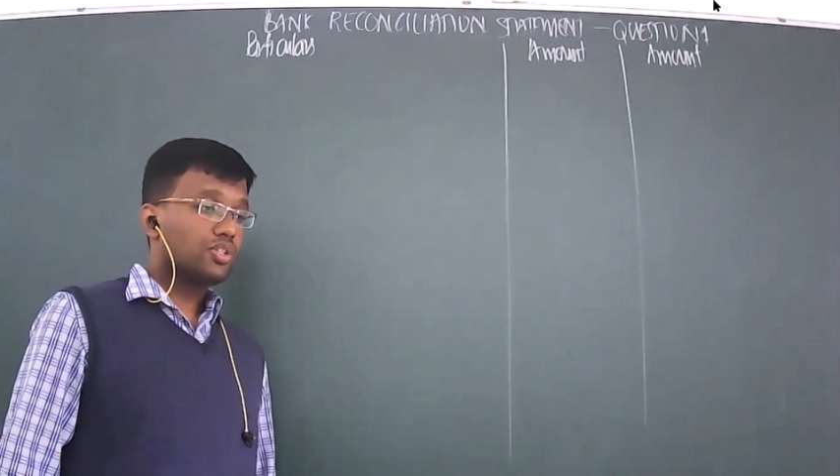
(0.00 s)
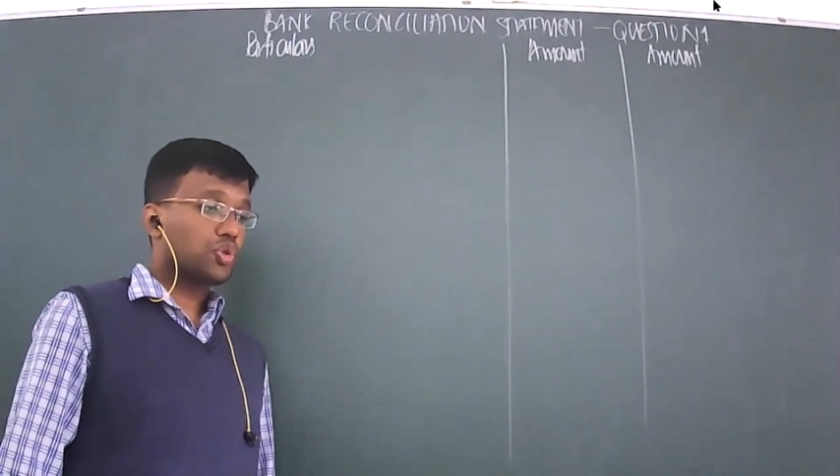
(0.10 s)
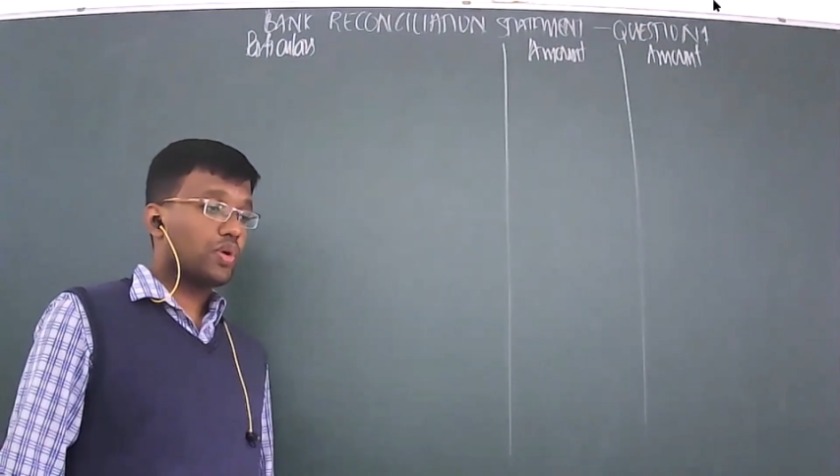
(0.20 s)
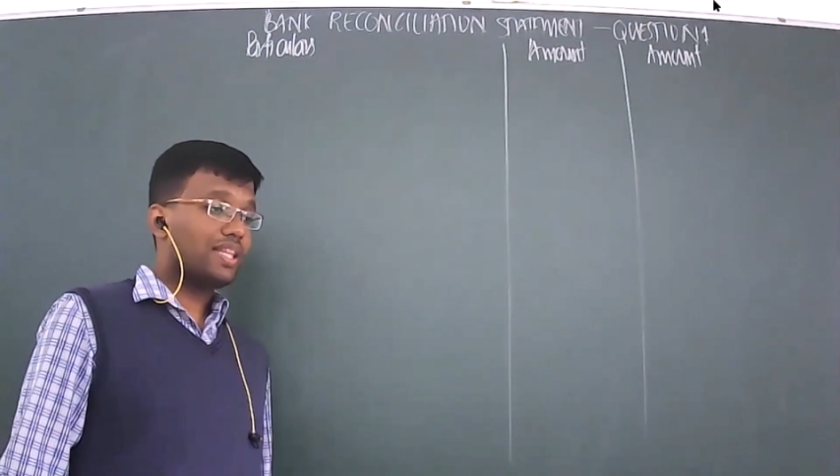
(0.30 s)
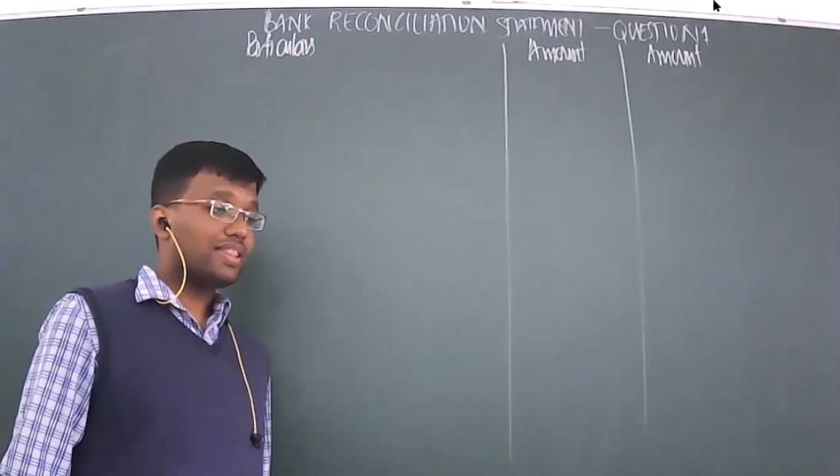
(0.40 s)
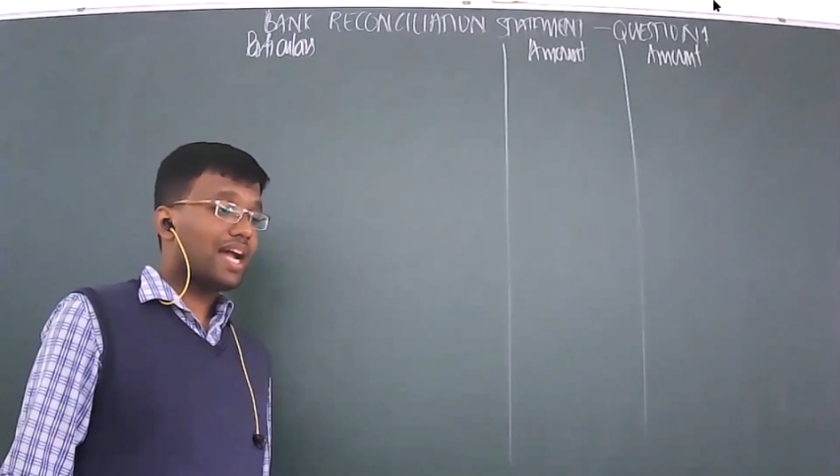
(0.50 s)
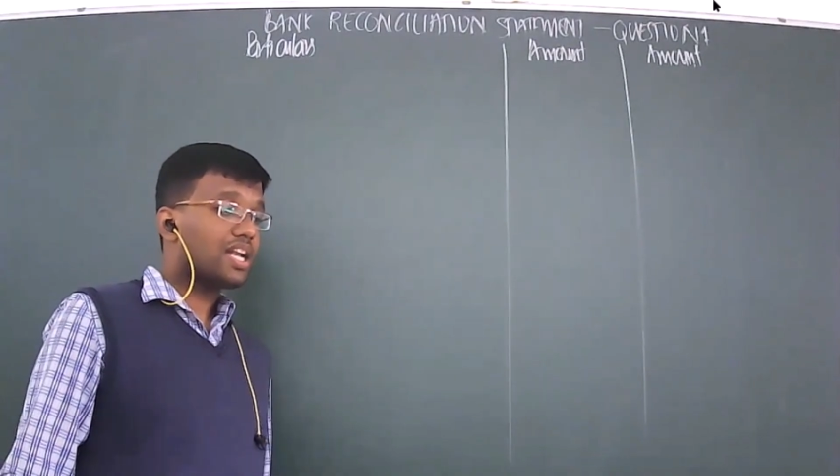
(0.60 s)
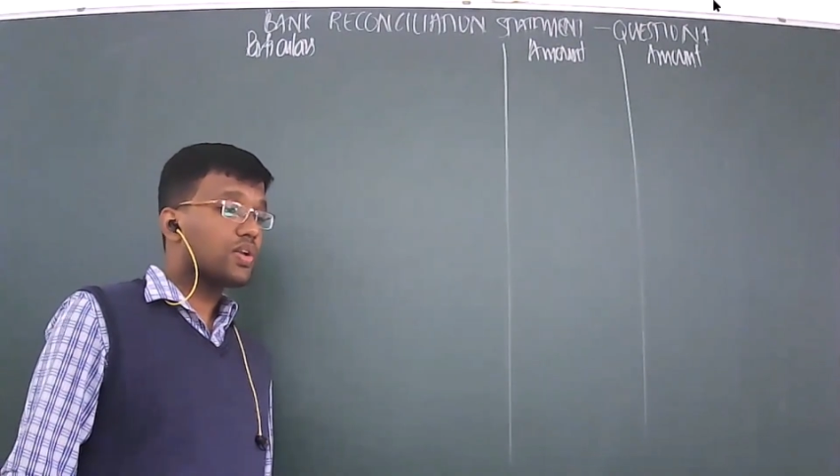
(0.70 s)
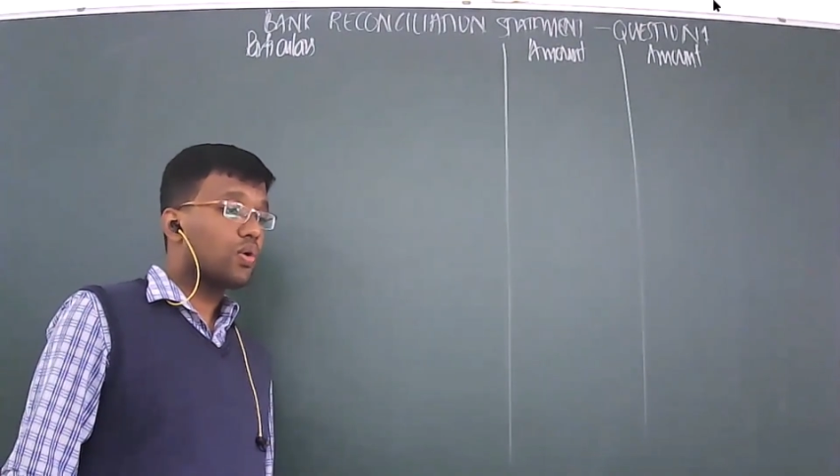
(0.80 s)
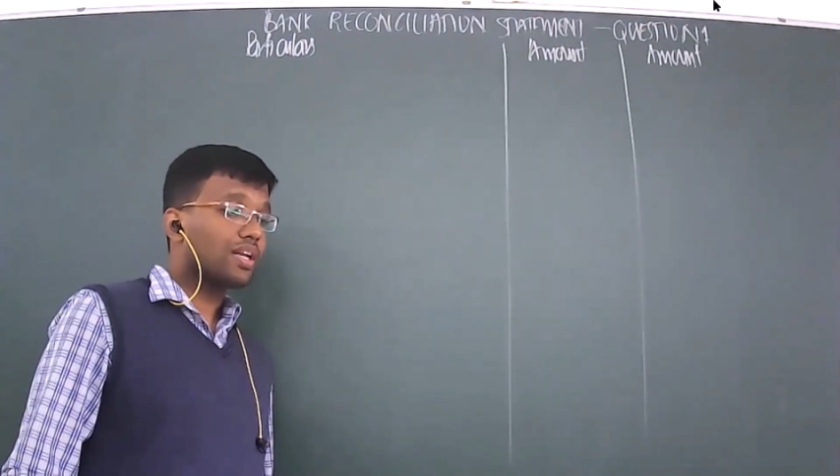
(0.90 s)
So in
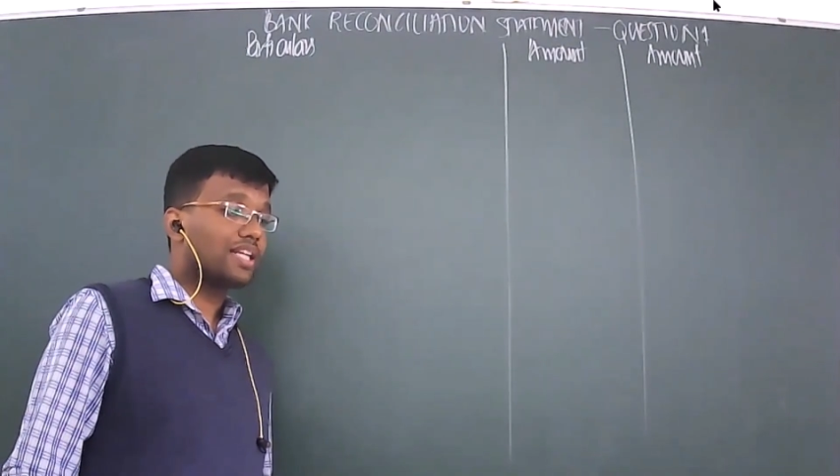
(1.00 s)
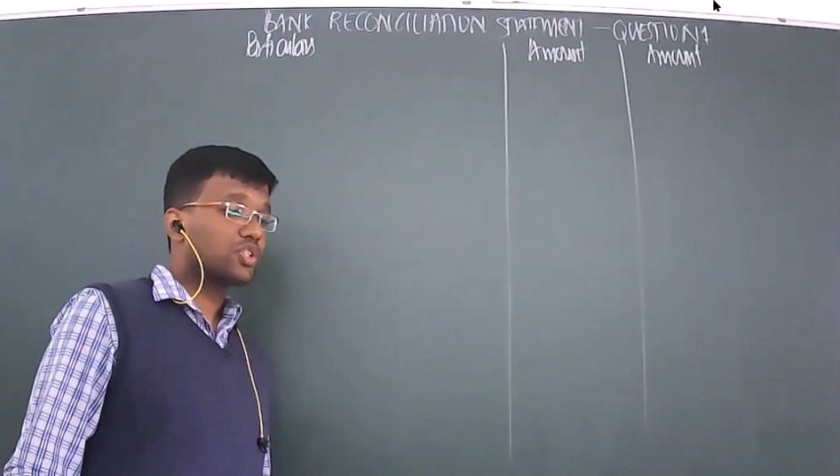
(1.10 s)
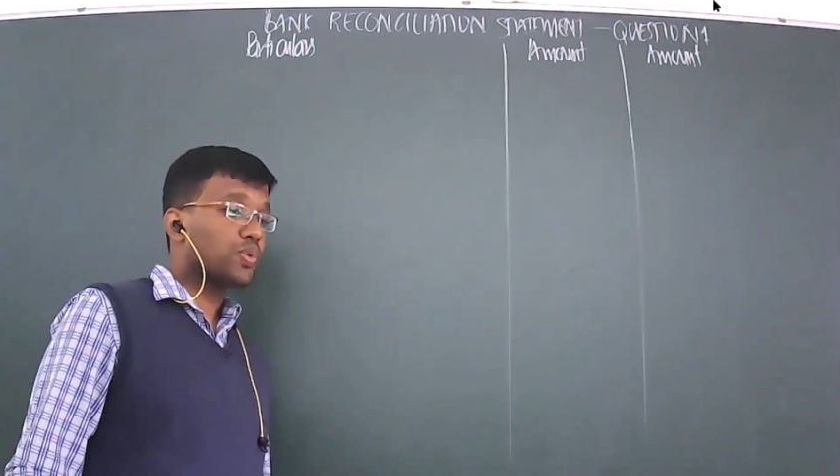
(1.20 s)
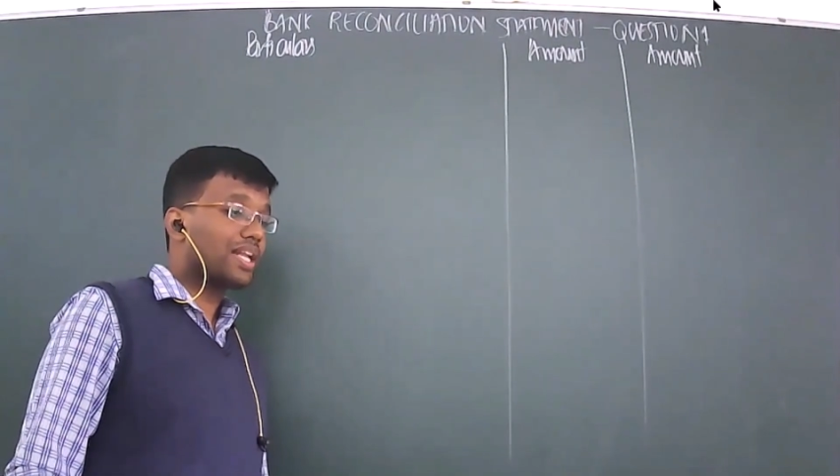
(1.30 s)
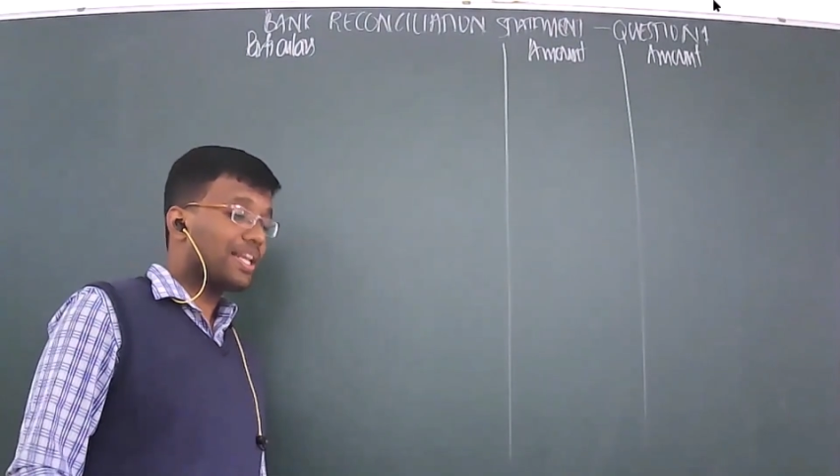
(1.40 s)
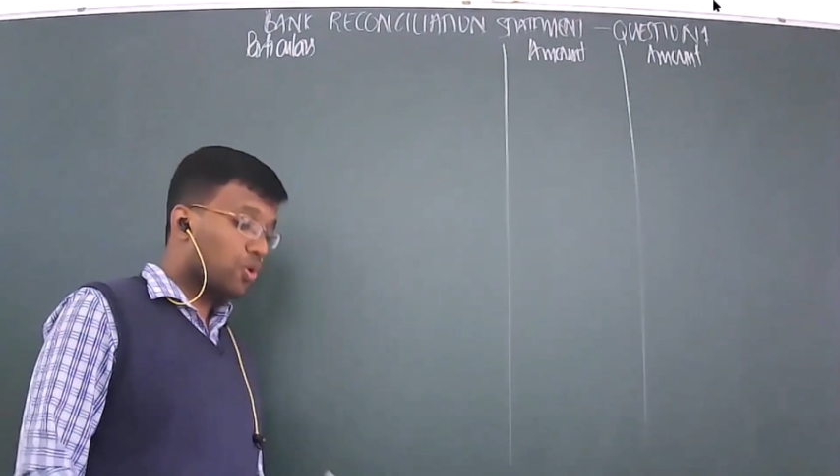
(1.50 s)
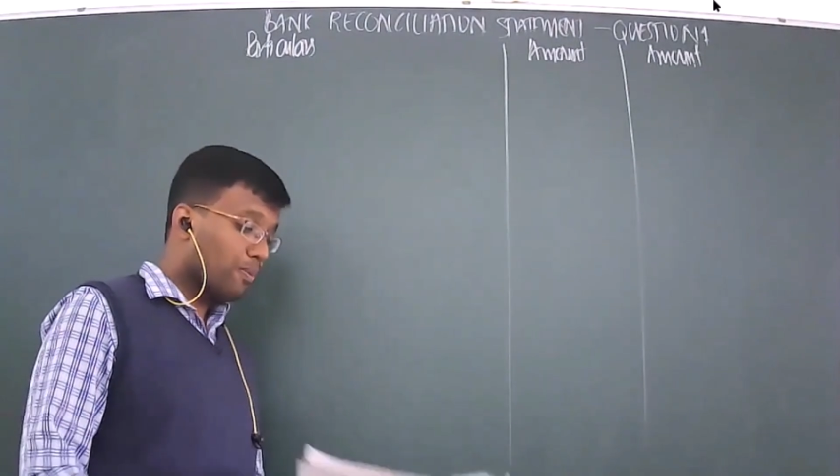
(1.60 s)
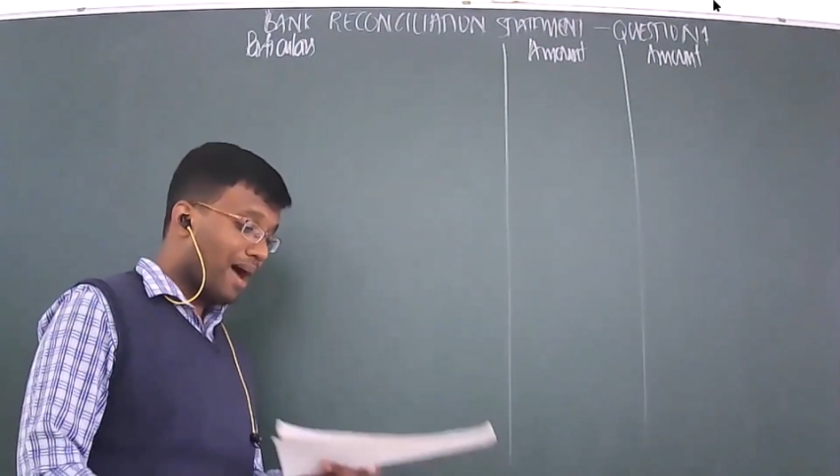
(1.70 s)
that note, let's quickly go